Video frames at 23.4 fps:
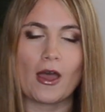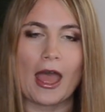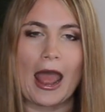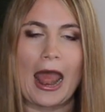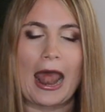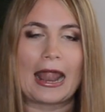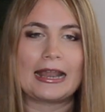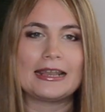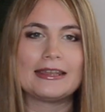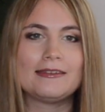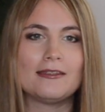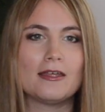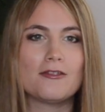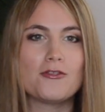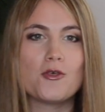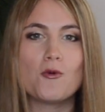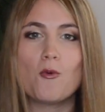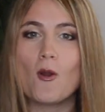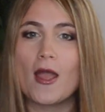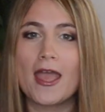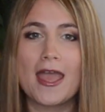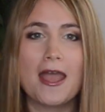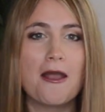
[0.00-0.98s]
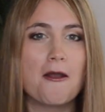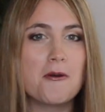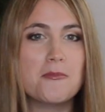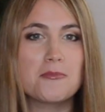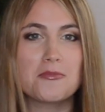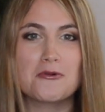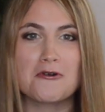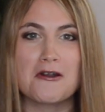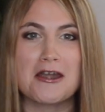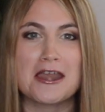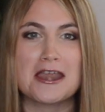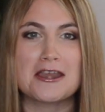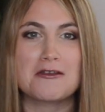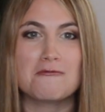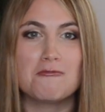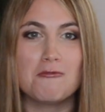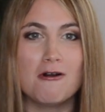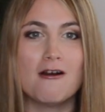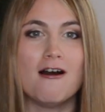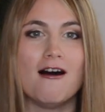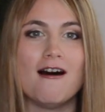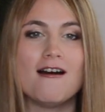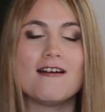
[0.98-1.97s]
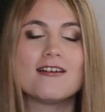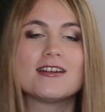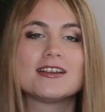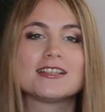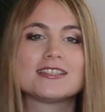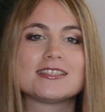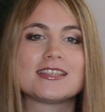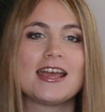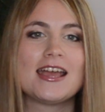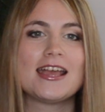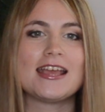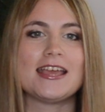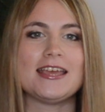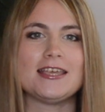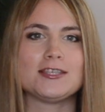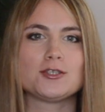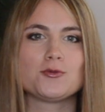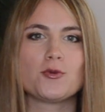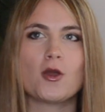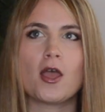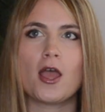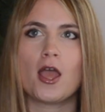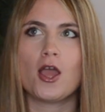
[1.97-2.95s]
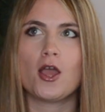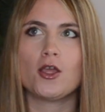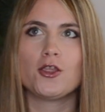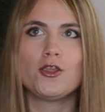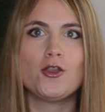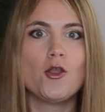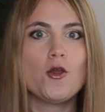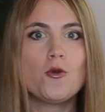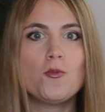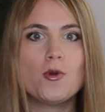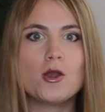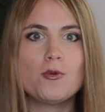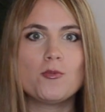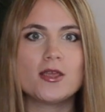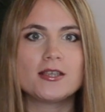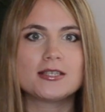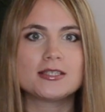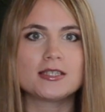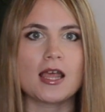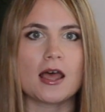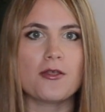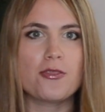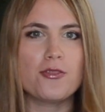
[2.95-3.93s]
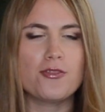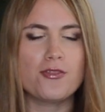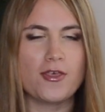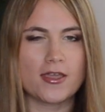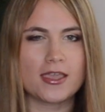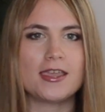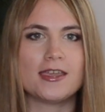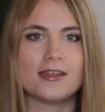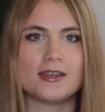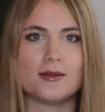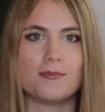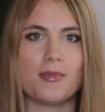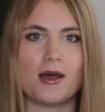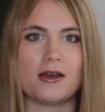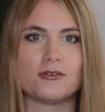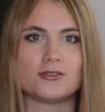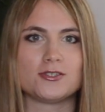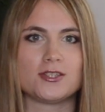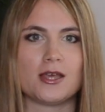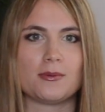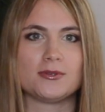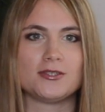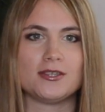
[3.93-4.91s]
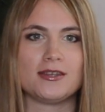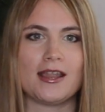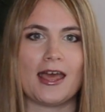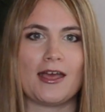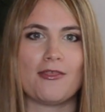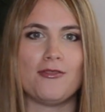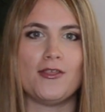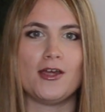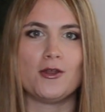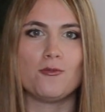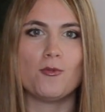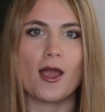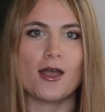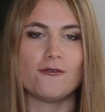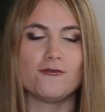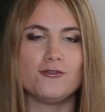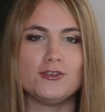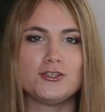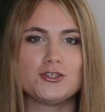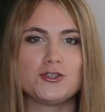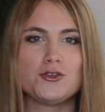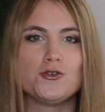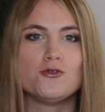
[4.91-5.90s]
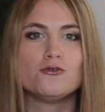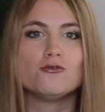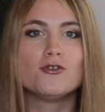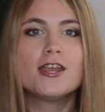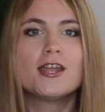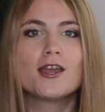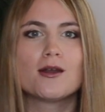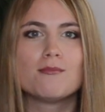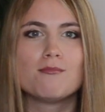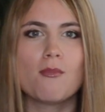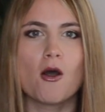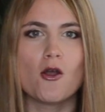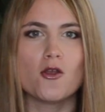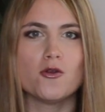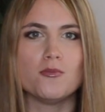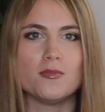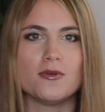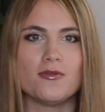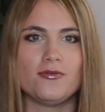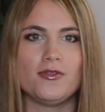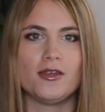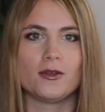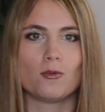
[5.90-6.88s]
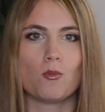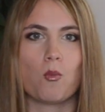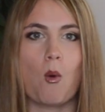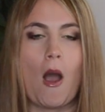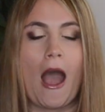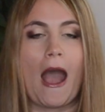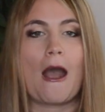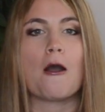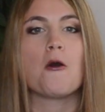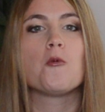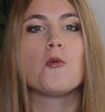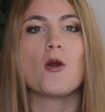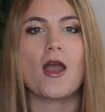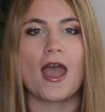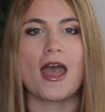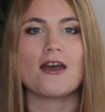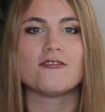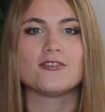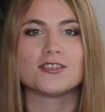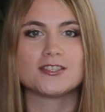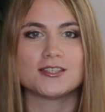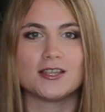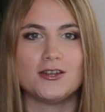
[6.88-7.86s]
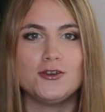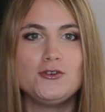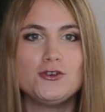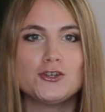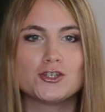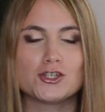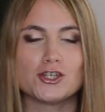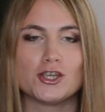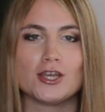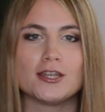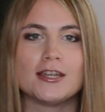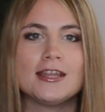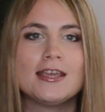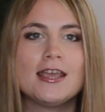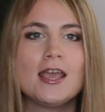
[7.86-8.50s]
And the way our brain works is, you know, when we start thinking about something and then we have this eureka moment that, wow, we have a solution.